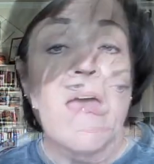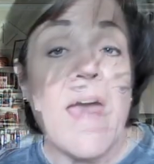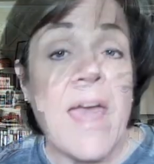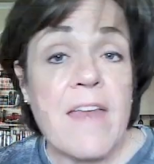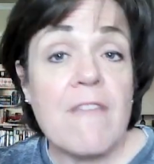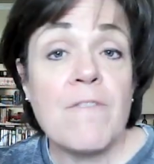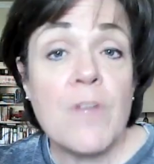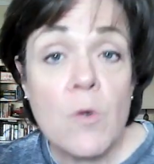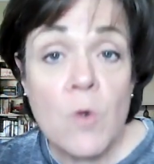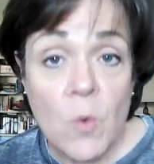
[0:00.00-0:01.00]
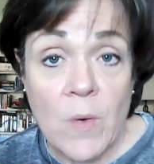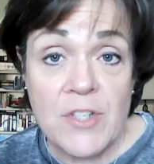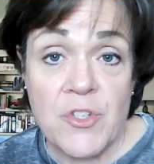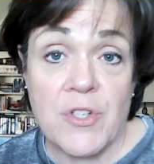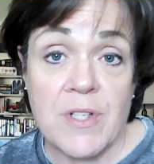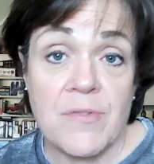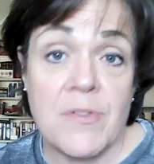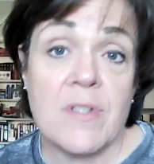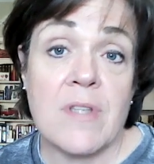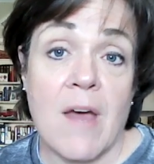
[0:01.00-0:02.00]
I had a few
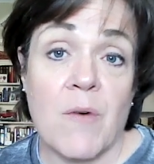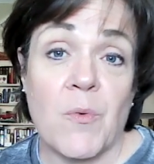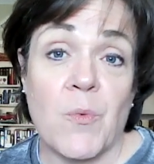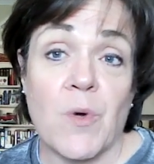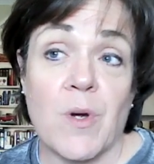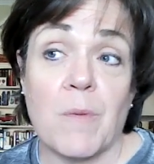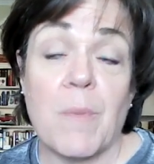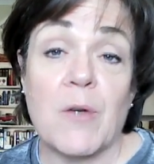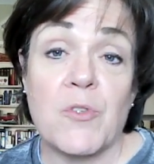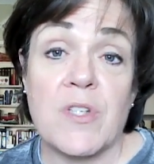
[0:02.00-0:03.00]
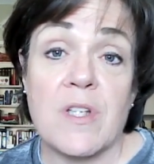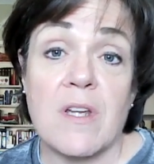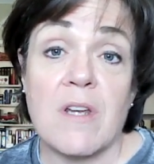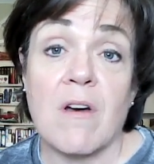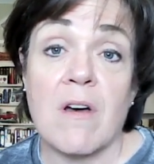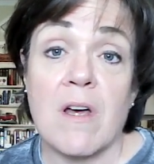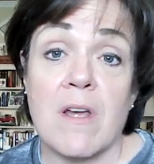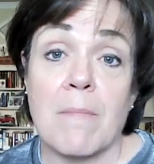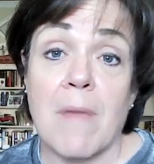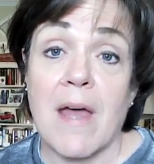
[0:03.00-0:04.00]
questions that were posted
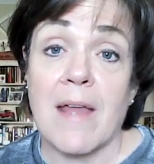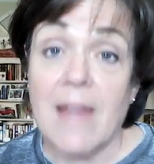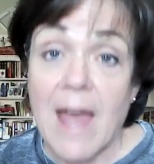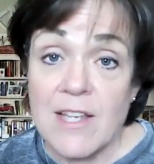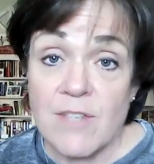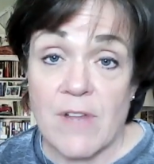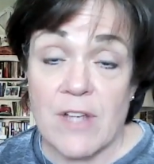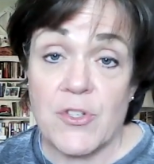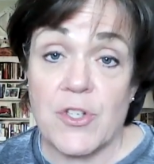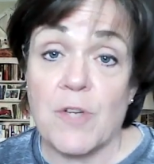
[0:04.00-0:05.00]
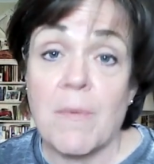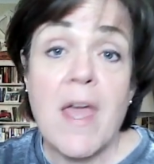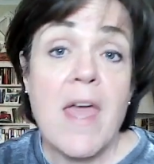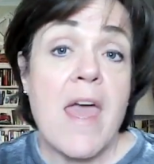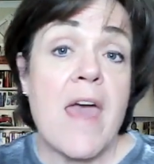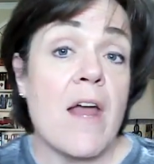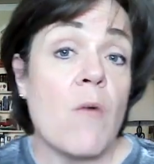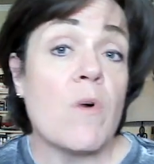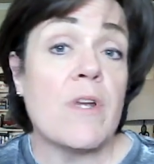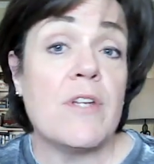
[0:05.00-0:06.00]
on my last Flosstube, and I wanted